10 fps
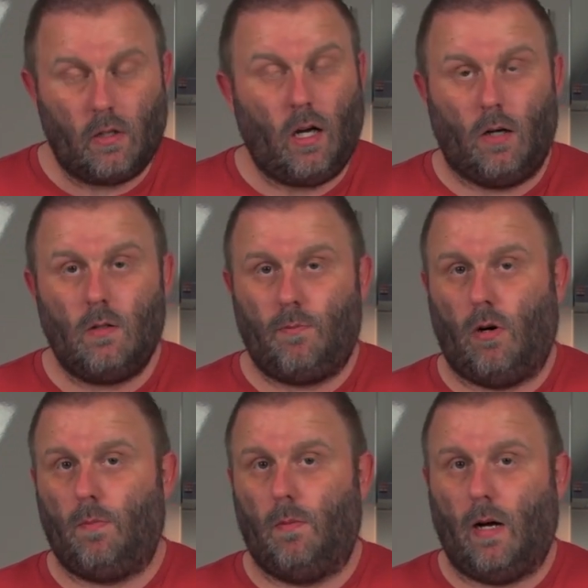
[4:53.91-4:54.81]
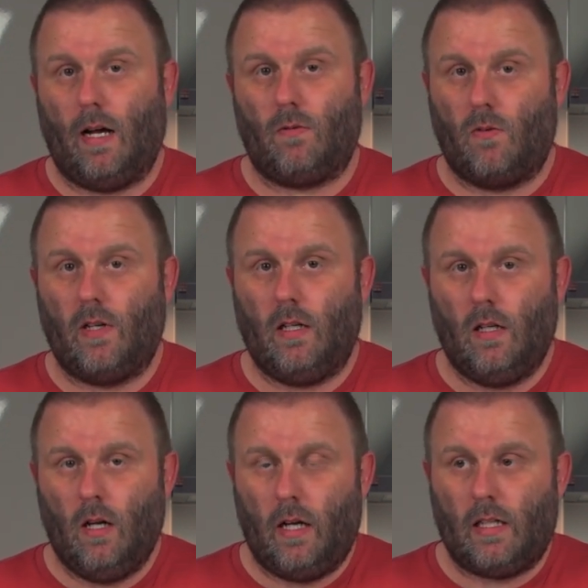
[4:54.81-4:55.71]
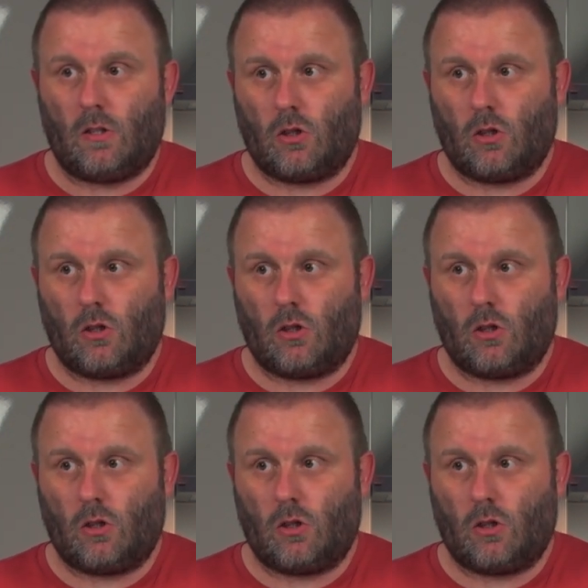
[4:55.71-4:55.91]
The only problem I have with it, it's